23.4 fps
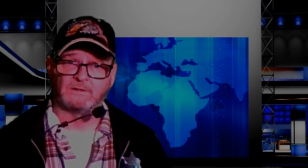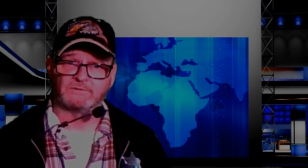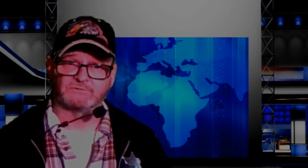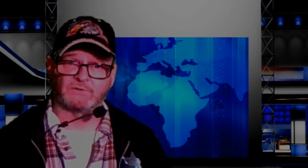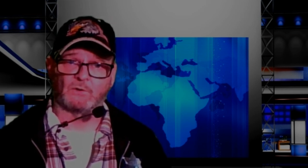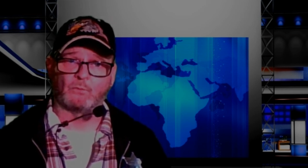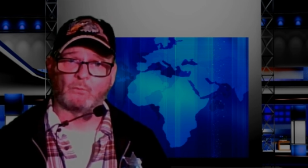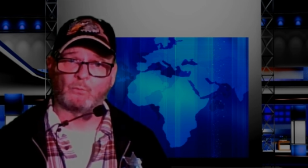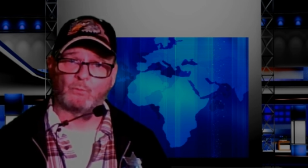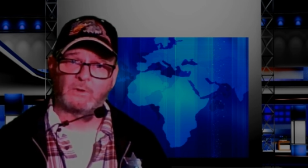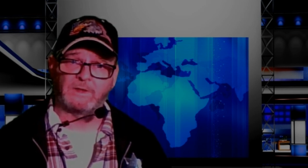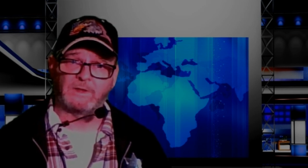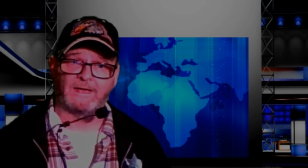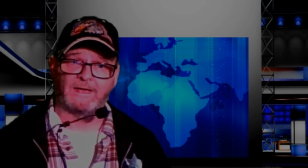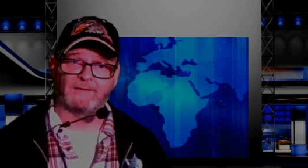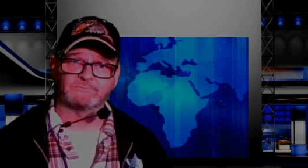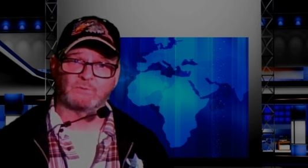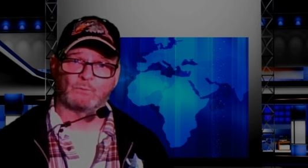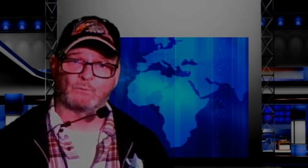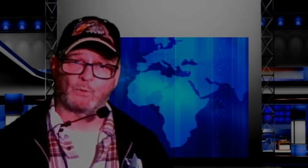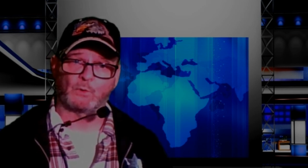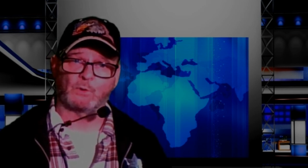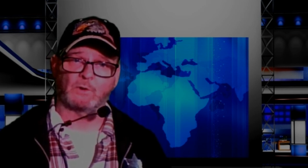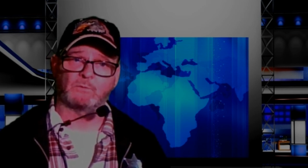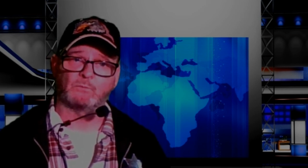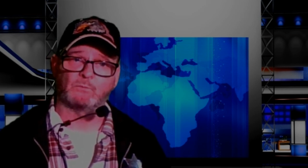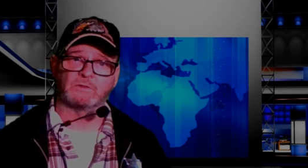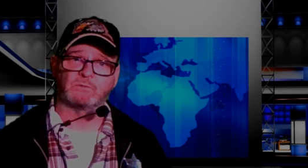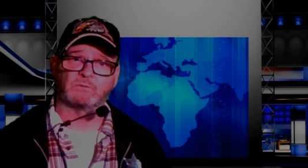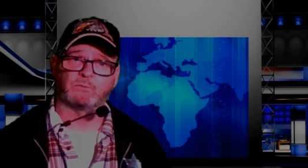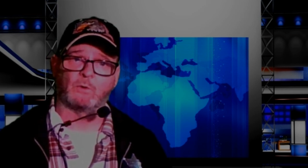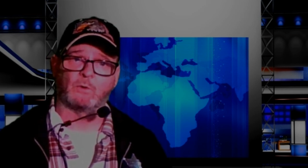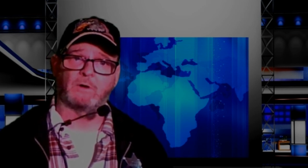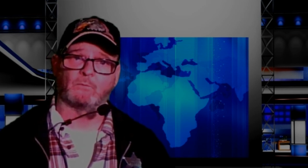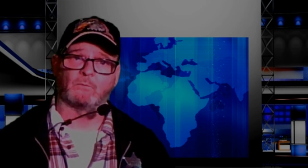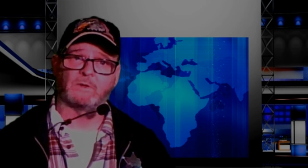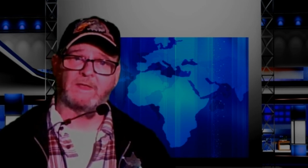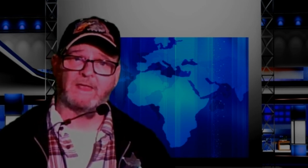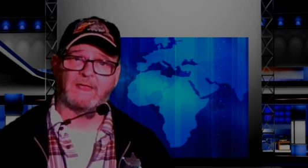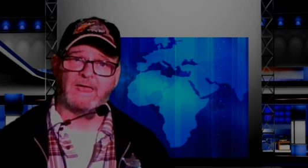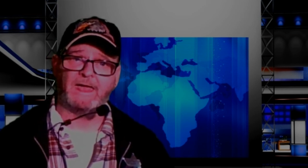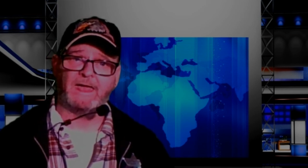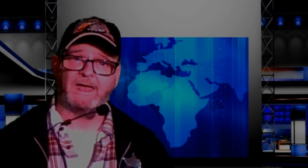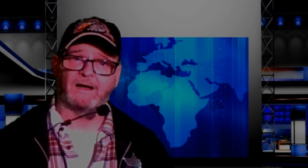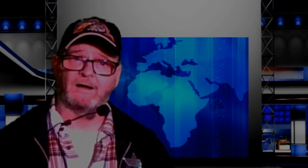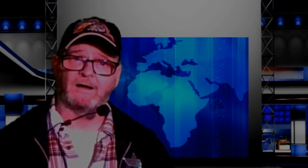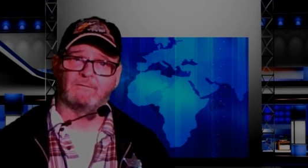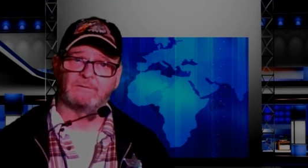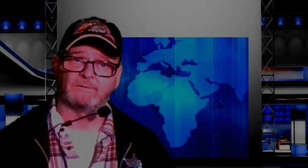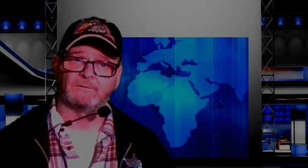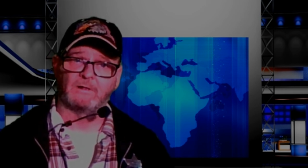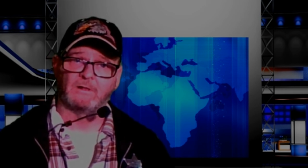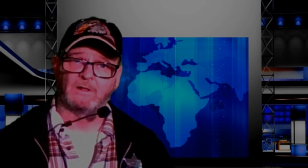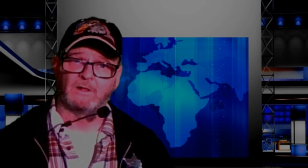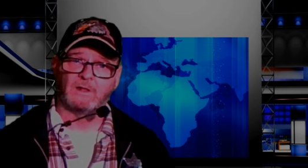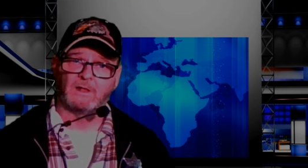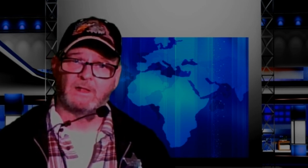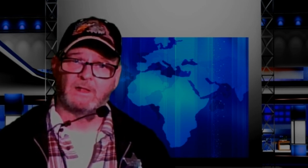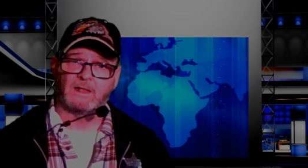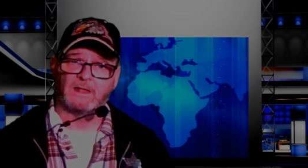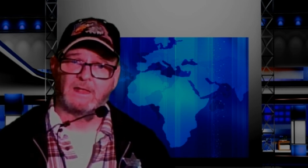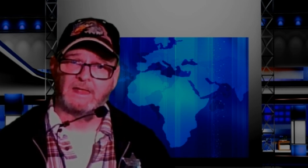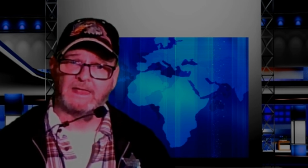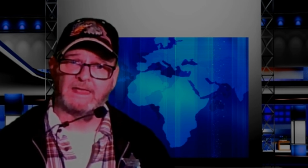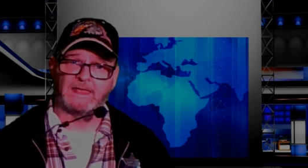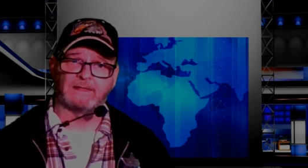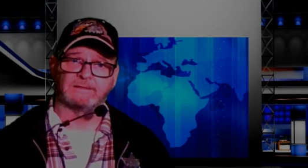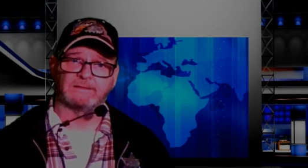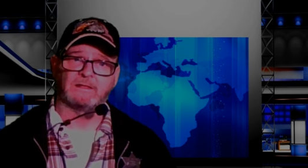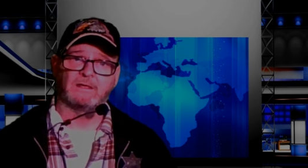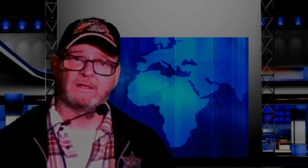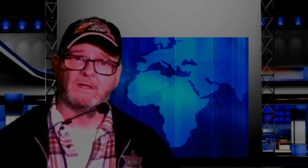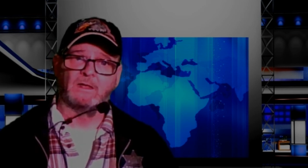So we have to work with what we have and